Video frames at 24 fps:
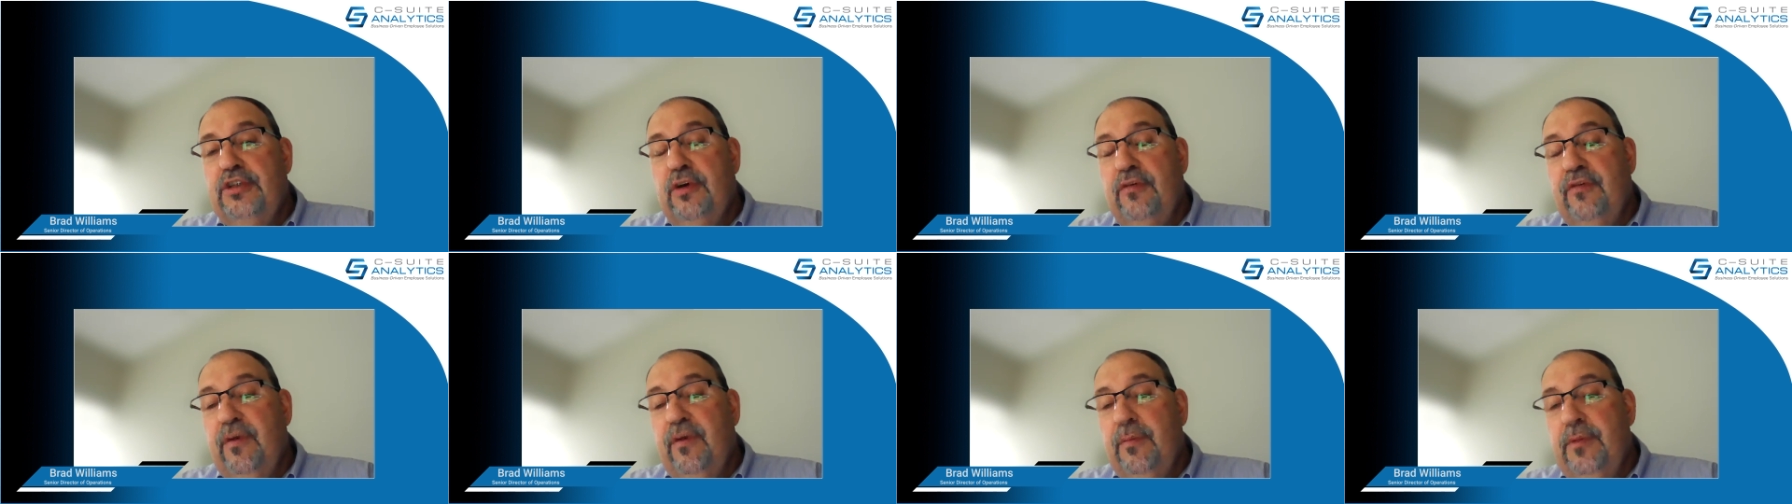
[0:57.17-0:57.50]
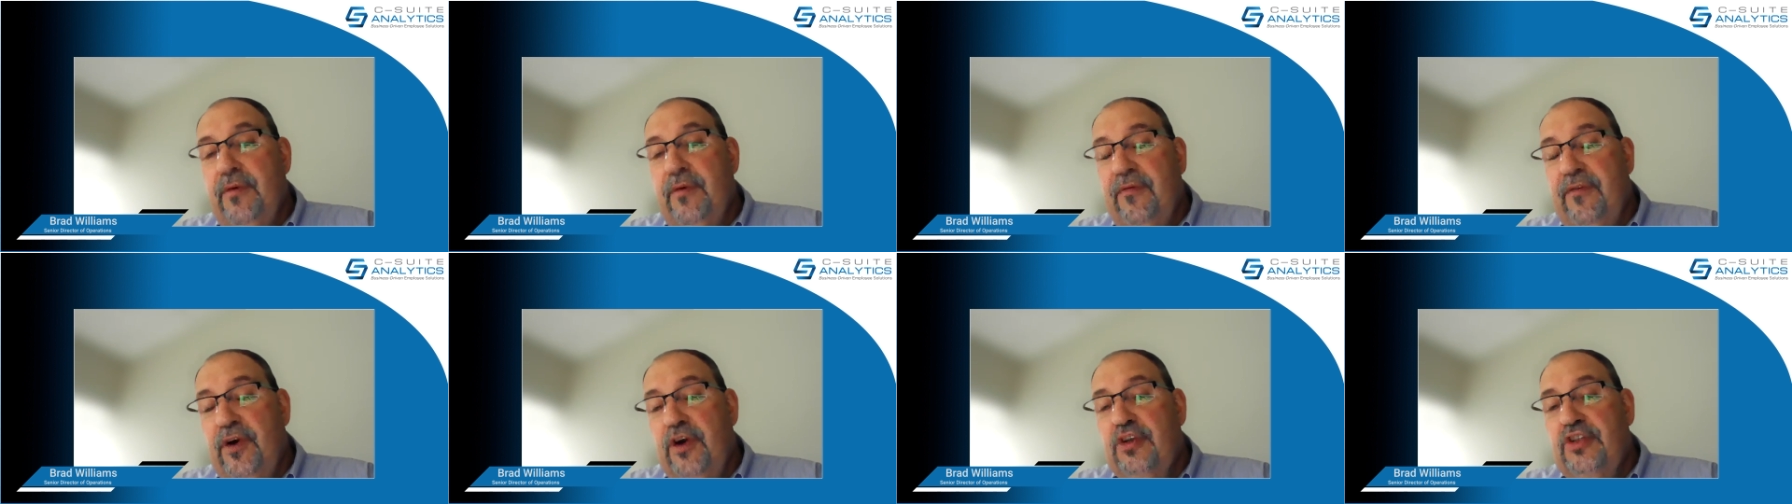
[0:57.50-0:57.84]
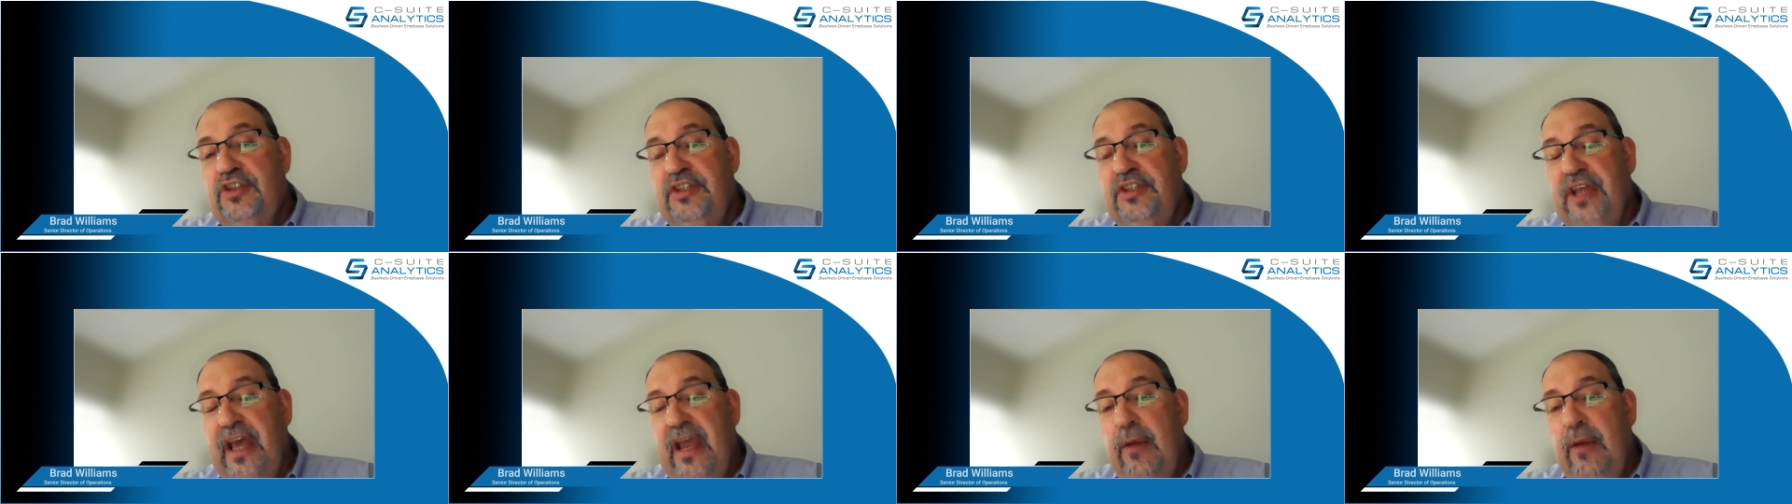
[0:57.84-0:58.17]
So from the
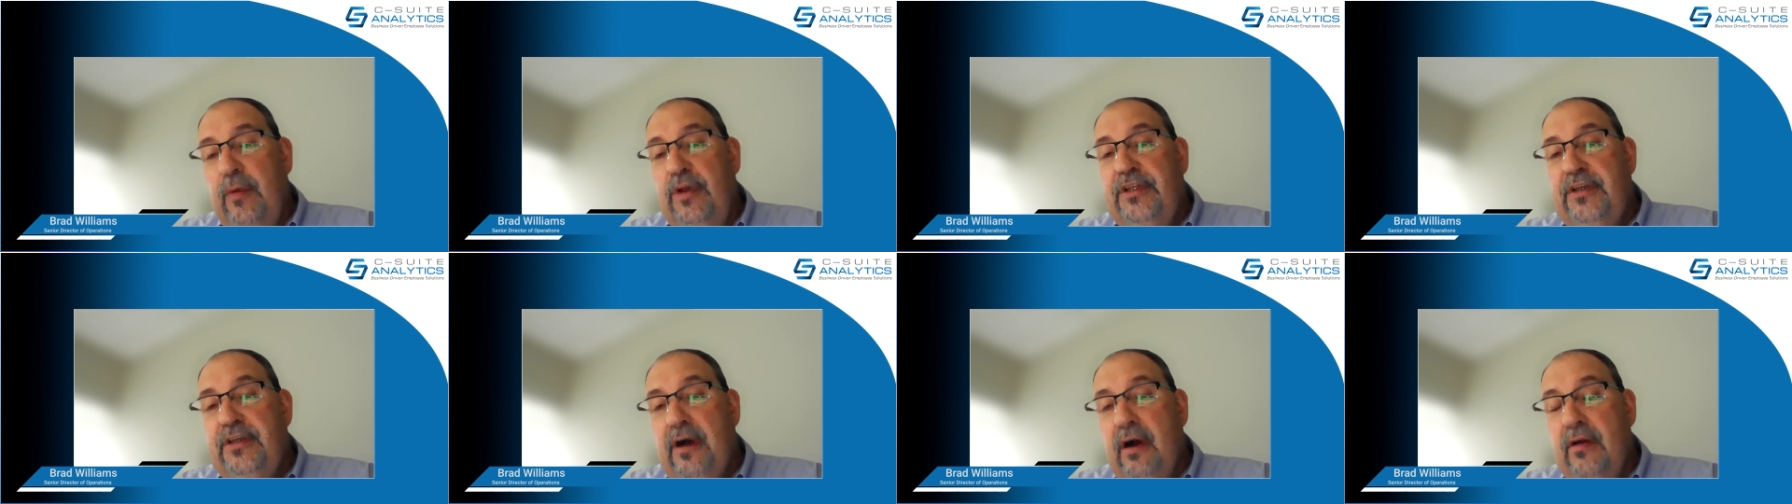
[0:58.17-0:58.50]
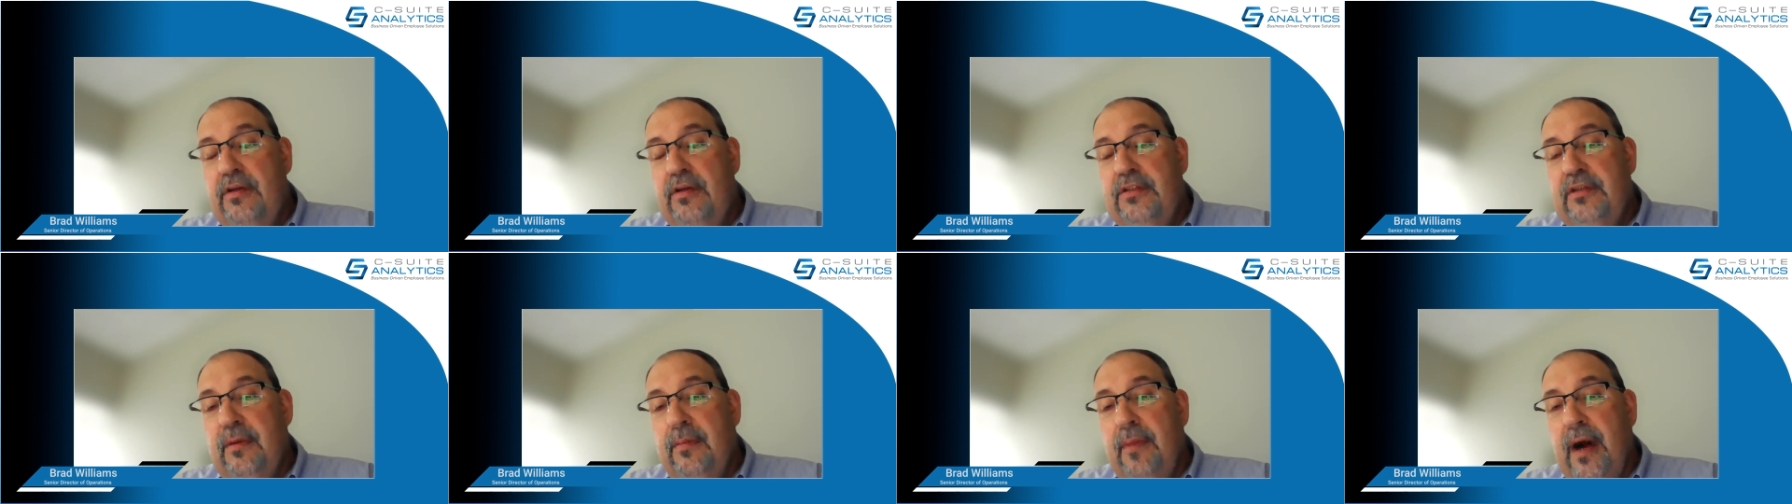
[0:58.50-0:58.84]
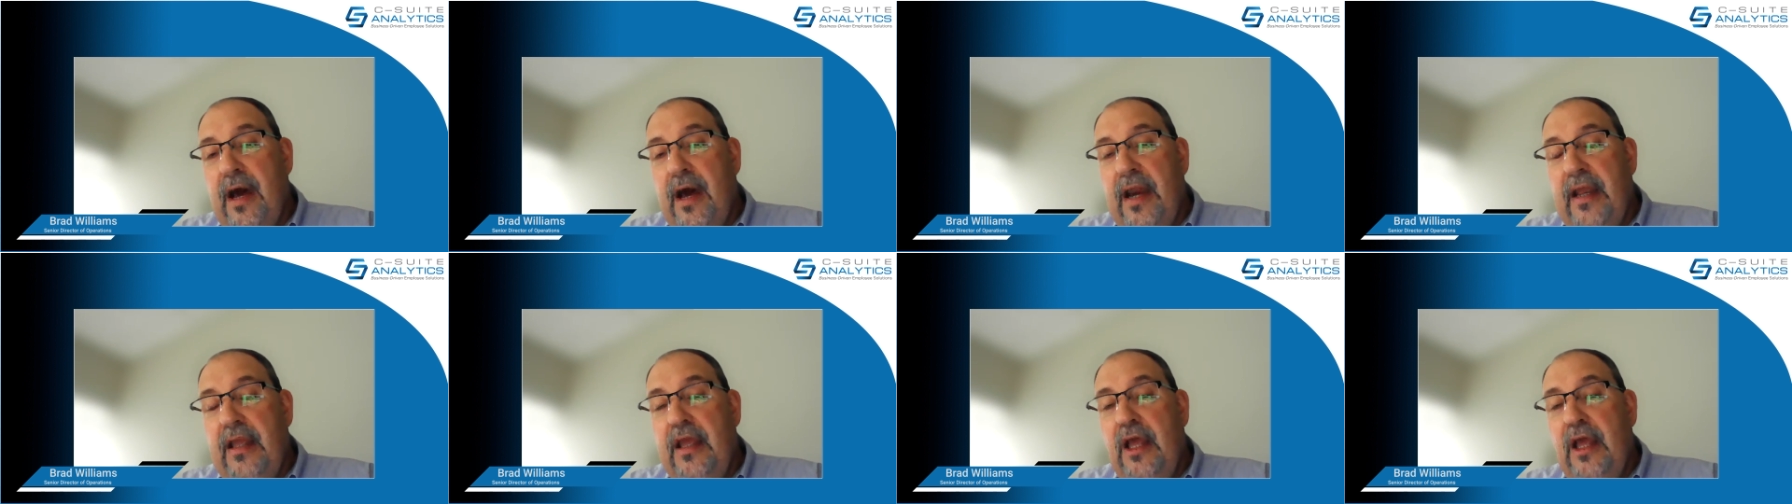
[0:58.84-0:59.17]
first day we talk to
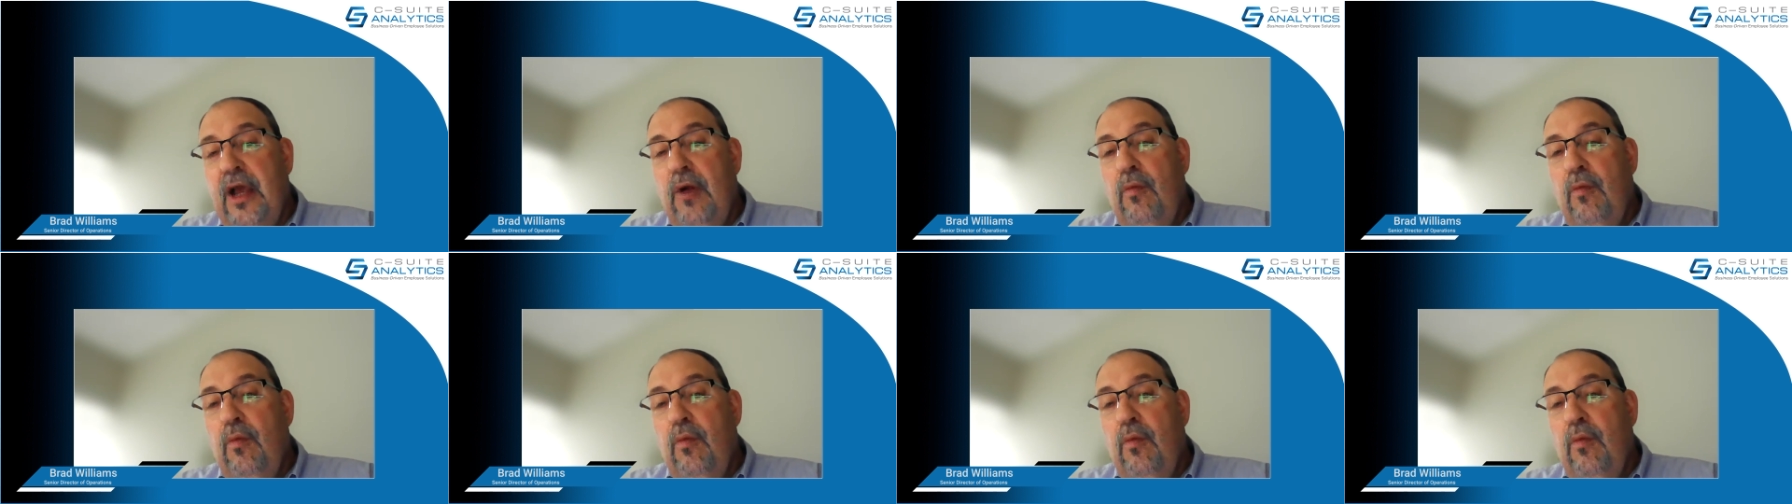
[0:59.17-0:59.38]
somebody,